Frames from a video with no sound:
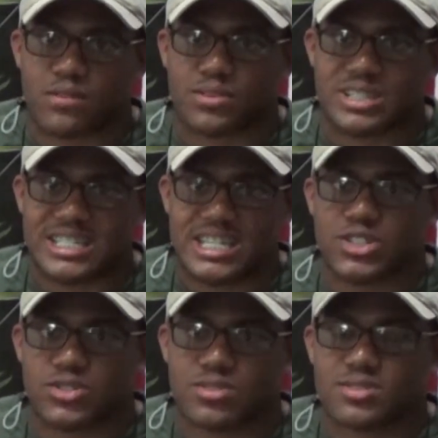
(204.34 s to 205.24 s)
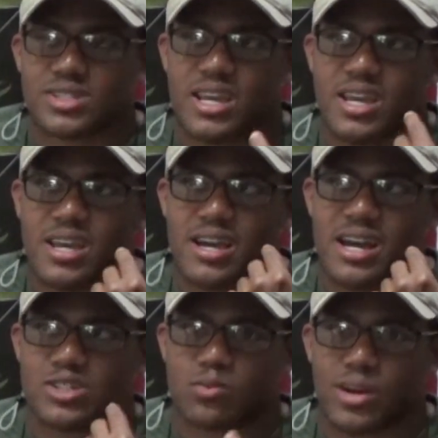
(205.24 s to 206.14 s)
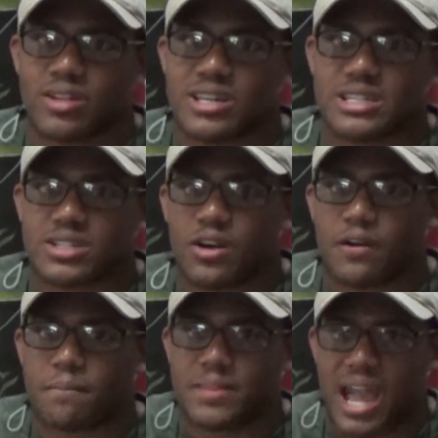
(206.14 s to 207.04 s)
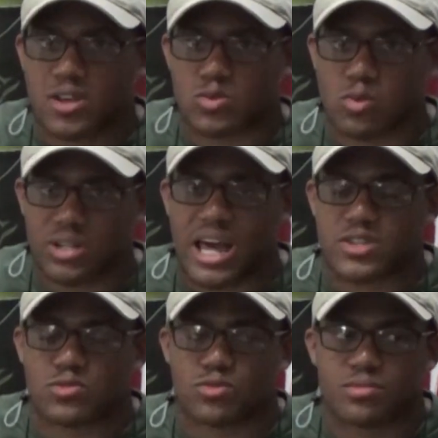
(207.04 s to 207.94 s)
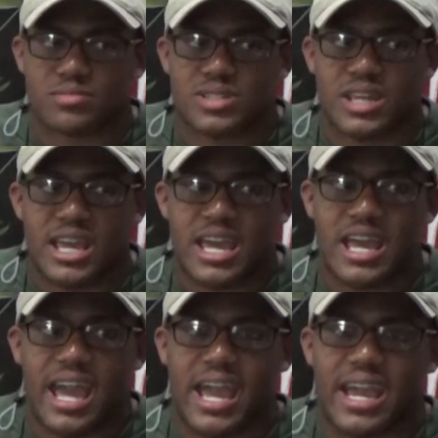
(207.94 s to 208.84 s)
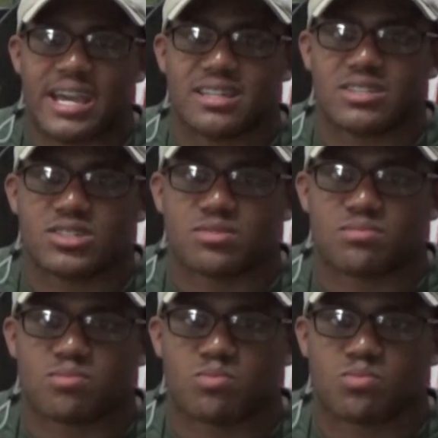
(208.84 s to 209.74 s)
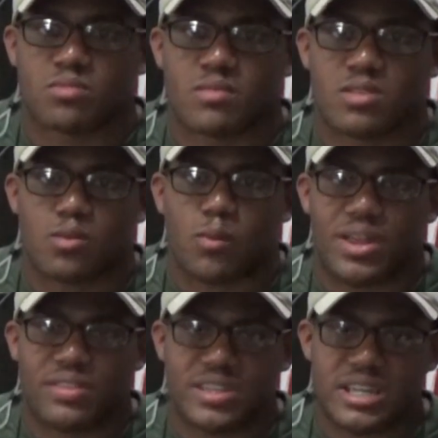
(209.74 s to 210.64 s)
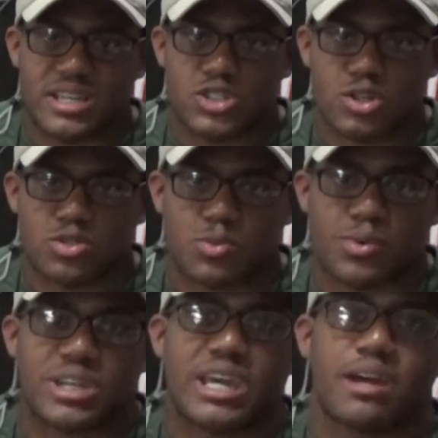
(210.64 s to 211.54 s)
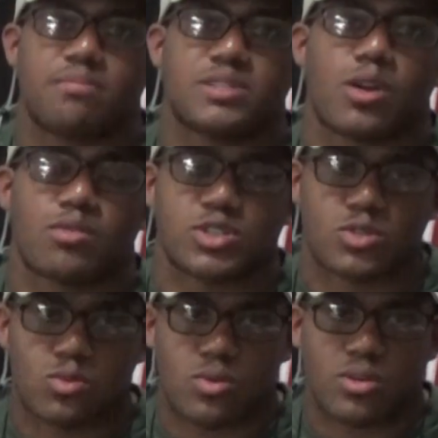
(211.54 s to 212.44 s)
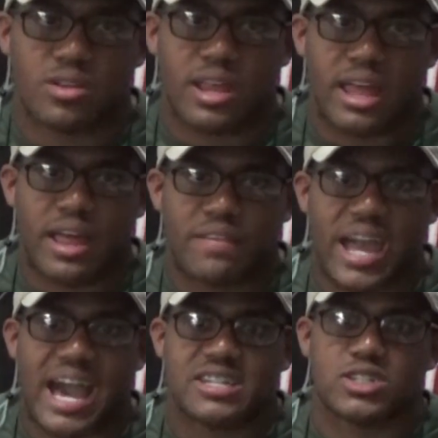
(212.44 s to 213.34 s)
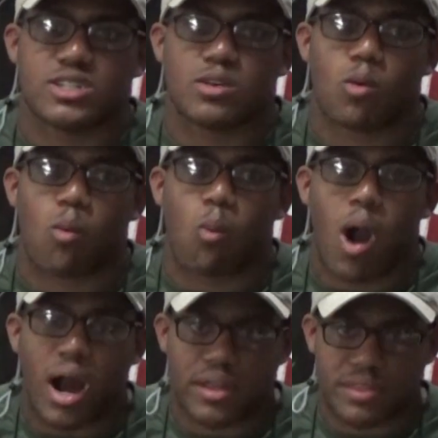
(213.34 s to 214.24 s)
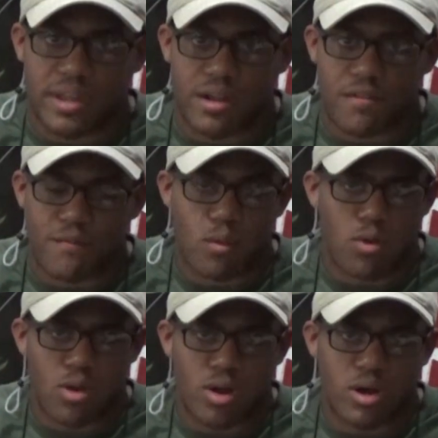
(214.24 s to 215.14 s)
the teachers, as well as the actual classrooms. And when the children would get up to go to school, they had to walk there for